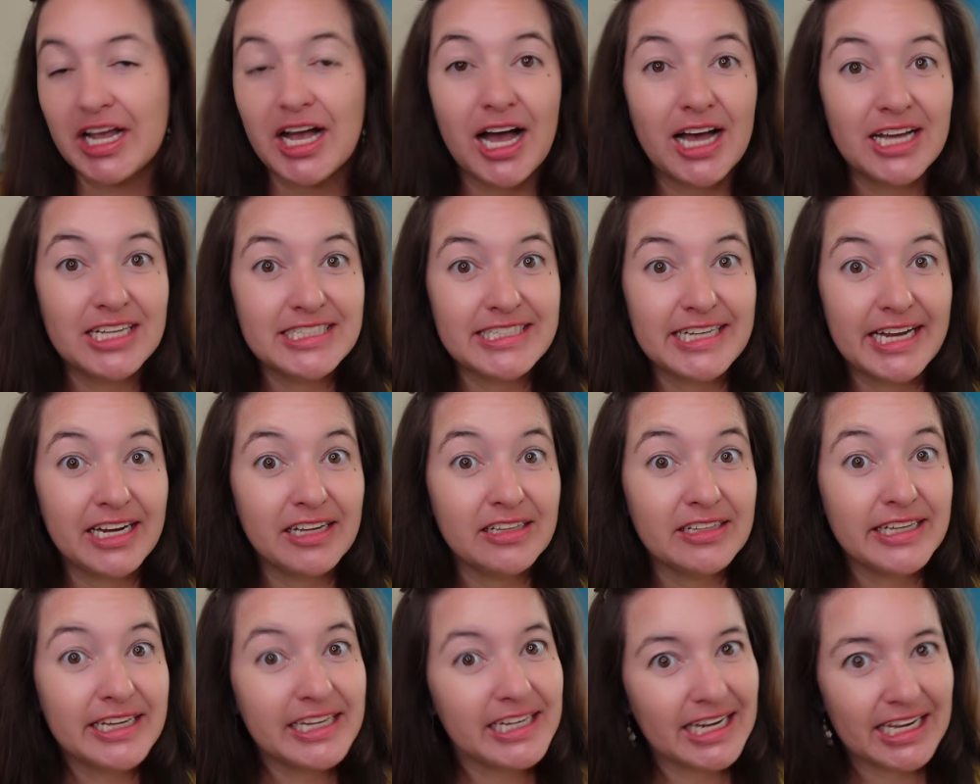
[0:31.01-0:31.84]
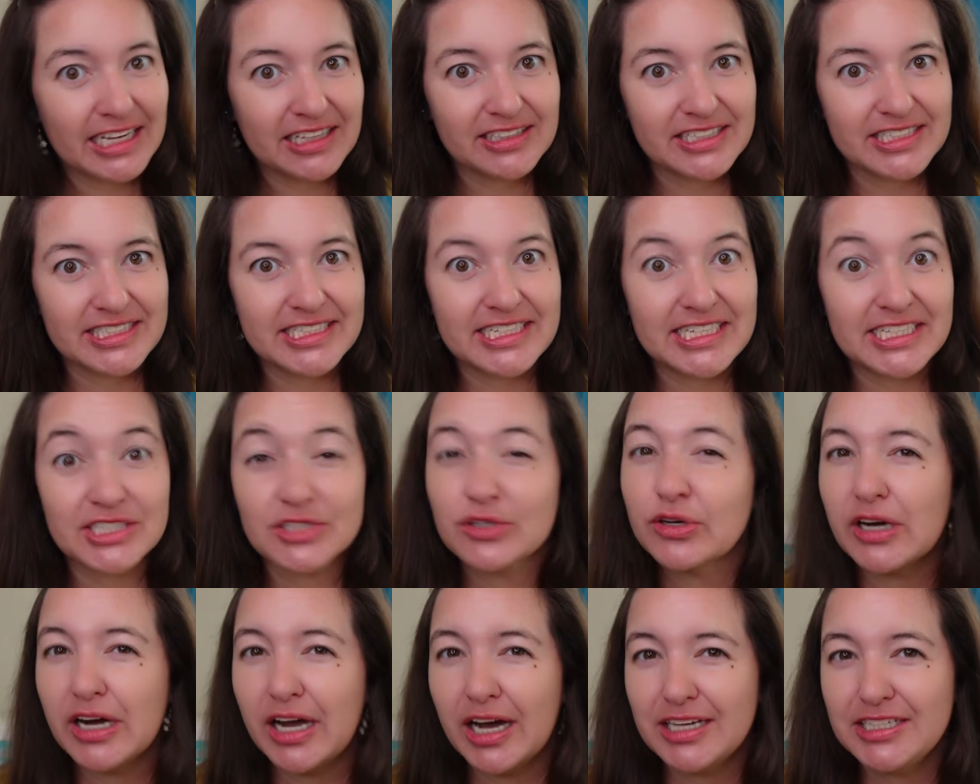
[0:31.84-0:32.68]
untangling necklaces or
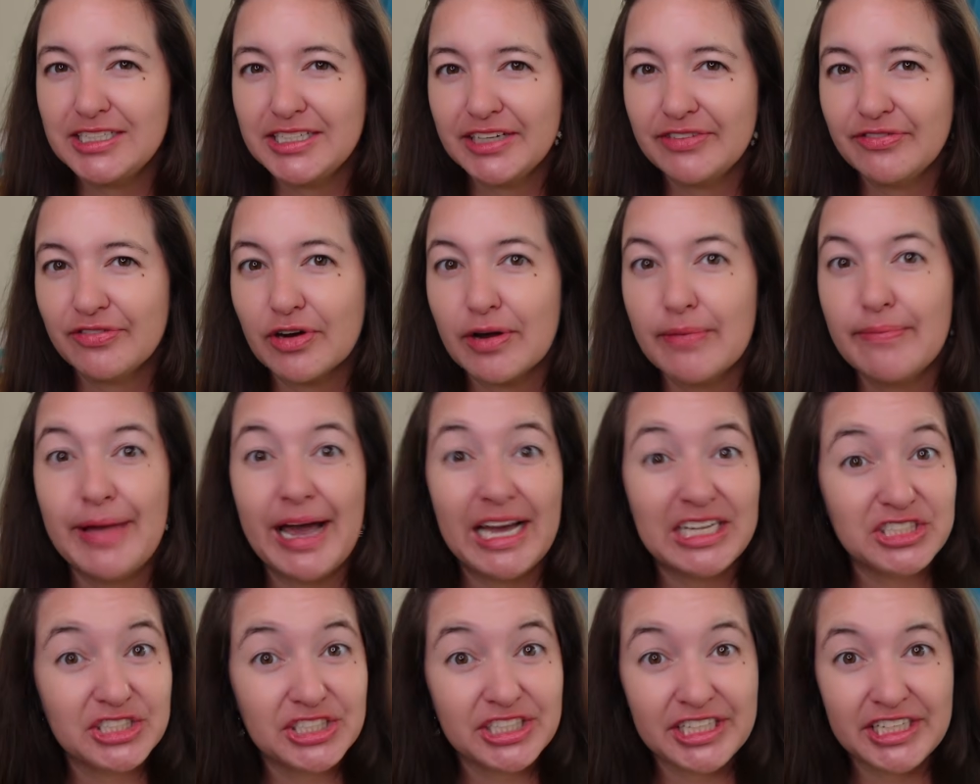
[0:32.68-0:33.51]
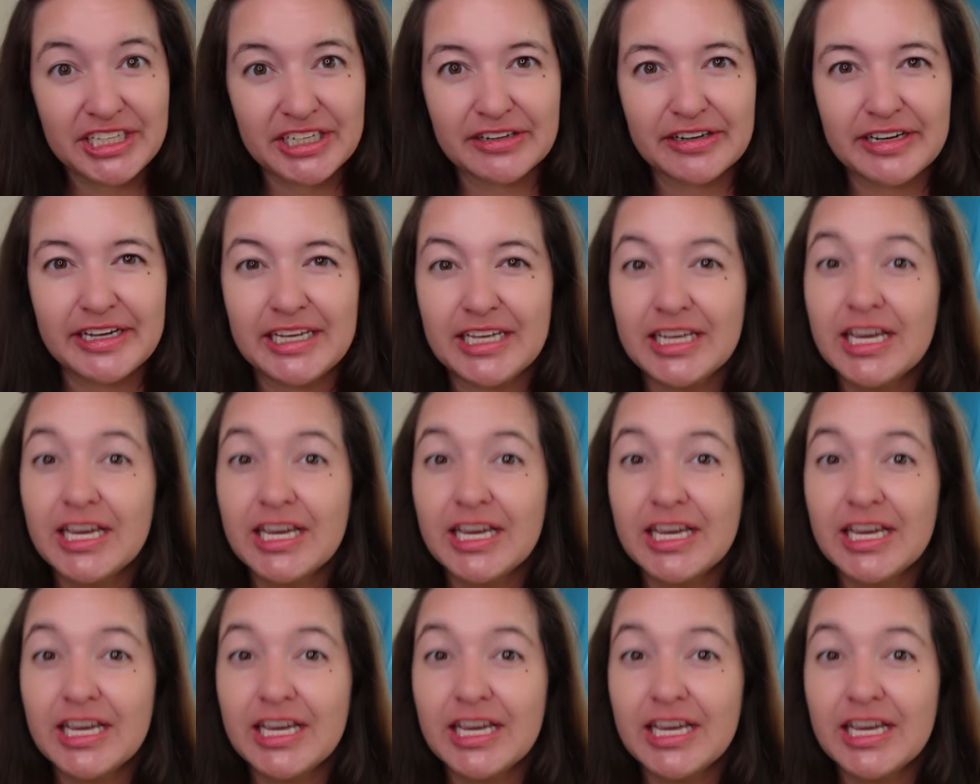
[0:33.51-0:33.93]
hunting for a matching earring,